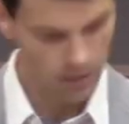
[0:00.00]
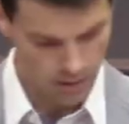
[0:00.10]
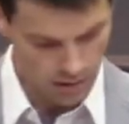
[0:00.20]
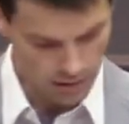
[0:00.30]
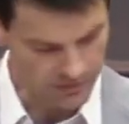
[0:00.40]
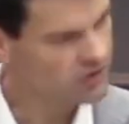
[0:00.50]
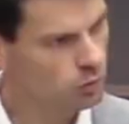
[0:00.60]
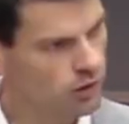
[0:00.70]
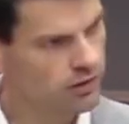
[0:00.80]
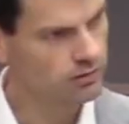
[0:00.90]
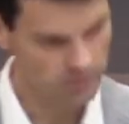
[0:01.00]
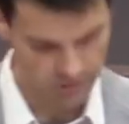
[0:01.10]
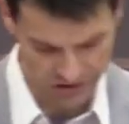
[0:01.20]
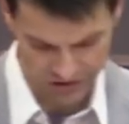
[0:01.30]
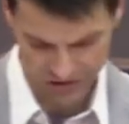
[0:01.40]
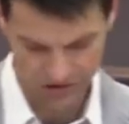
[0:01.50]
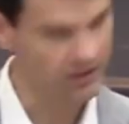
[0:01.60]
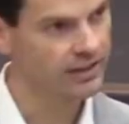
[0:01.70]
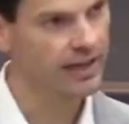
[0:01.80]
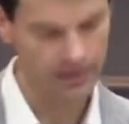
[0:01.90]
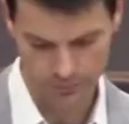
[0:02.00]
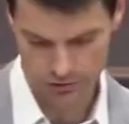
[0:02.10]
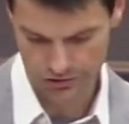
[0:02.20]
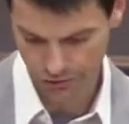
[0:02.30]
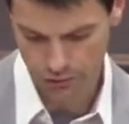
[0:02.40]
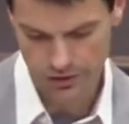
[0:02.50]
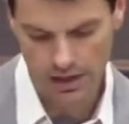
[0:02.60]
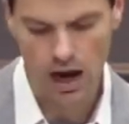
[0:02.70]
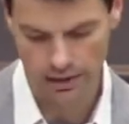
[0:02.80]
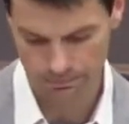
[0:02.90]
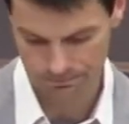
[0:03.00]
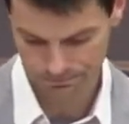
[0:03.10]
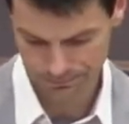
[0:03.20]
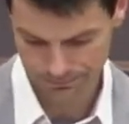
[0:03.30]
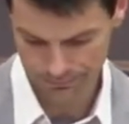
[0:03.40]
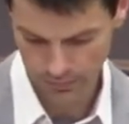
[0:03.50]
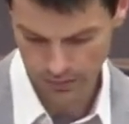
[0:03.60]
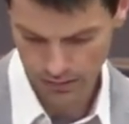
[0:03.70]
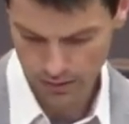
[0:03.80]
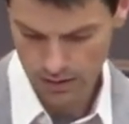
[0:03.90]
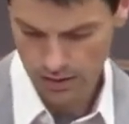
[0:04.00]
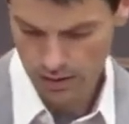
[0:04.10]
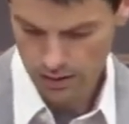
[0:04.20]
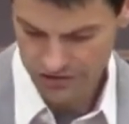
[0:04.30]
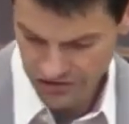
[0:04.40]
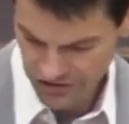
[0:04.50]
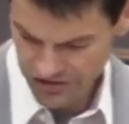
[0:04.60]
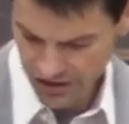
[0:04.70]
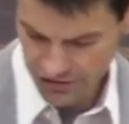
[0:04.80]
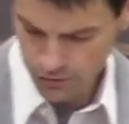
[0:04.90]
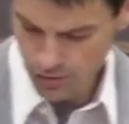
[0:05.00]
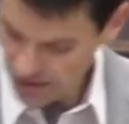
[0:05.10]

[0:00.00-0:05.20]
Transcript: And this is what Jesus is getting at in verse 39. Jesus said, Do not